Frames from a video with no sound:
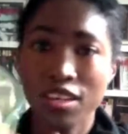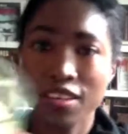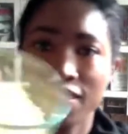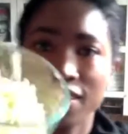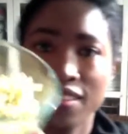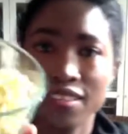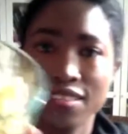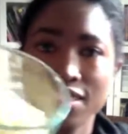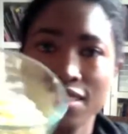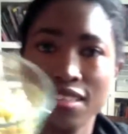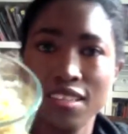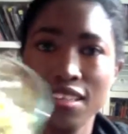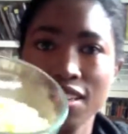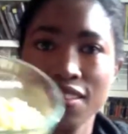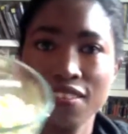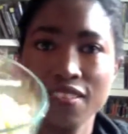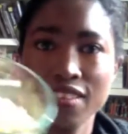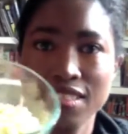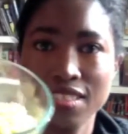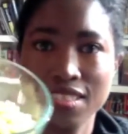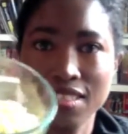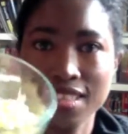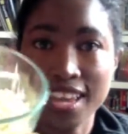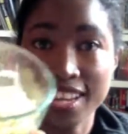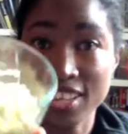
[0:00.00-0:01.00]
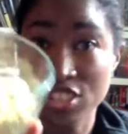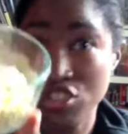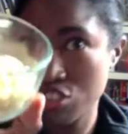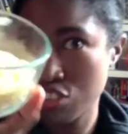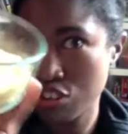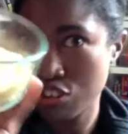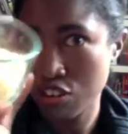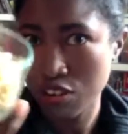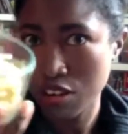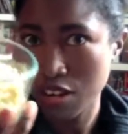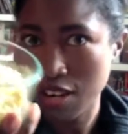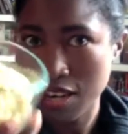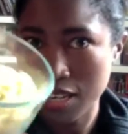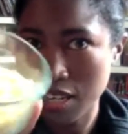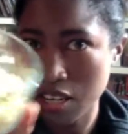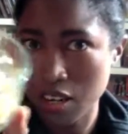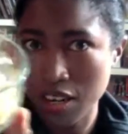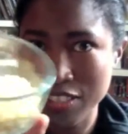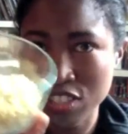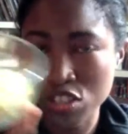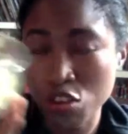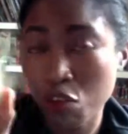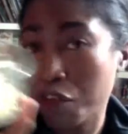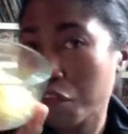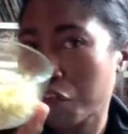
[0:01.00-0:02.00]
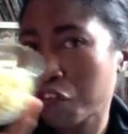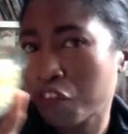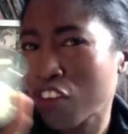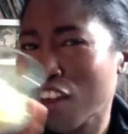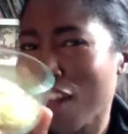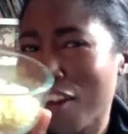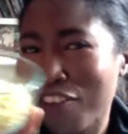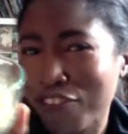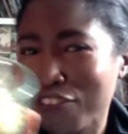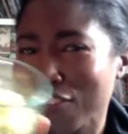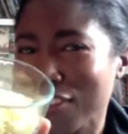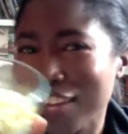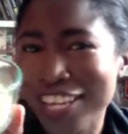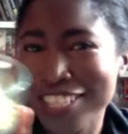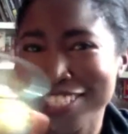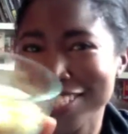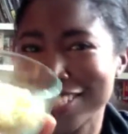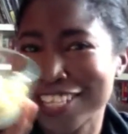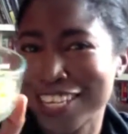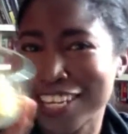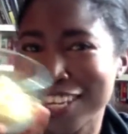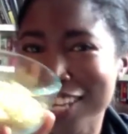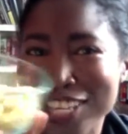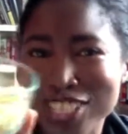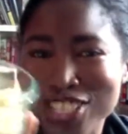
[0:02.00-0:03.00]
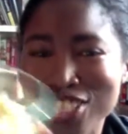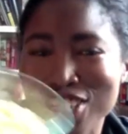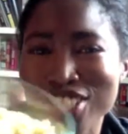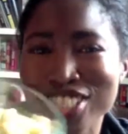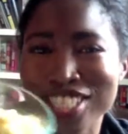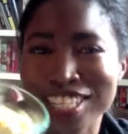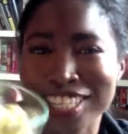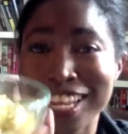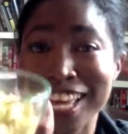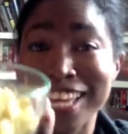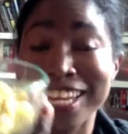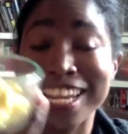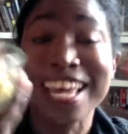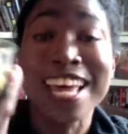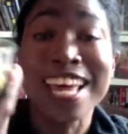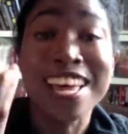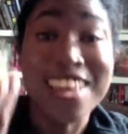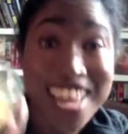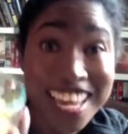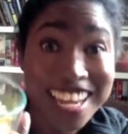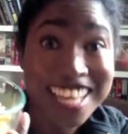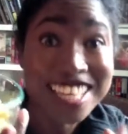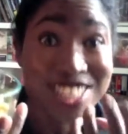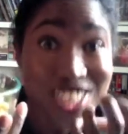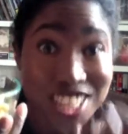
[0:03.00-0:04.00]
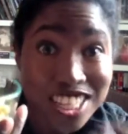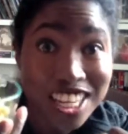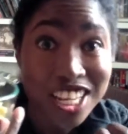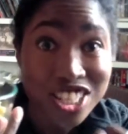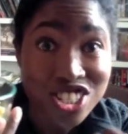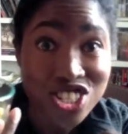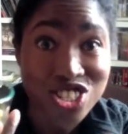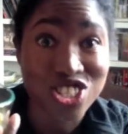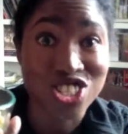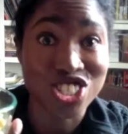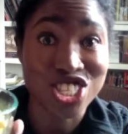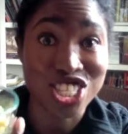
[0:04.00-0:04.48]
at this texture, and it's so fluffy, it's delicious, and it is delicious.